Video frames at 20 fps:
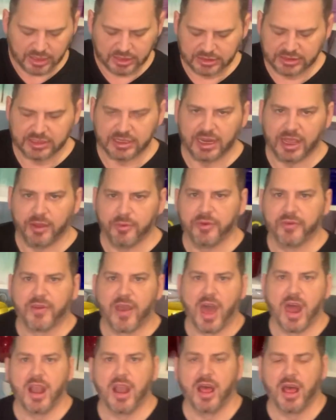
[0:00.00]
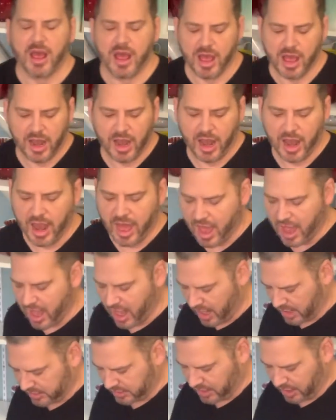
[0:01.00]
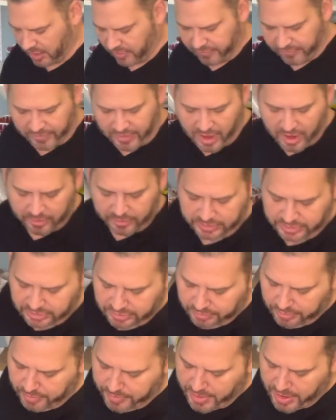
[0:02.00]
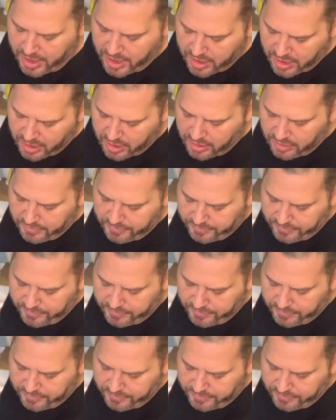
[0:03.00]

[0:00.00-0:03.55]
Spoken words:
Today we've got a lot of flowers to prepare.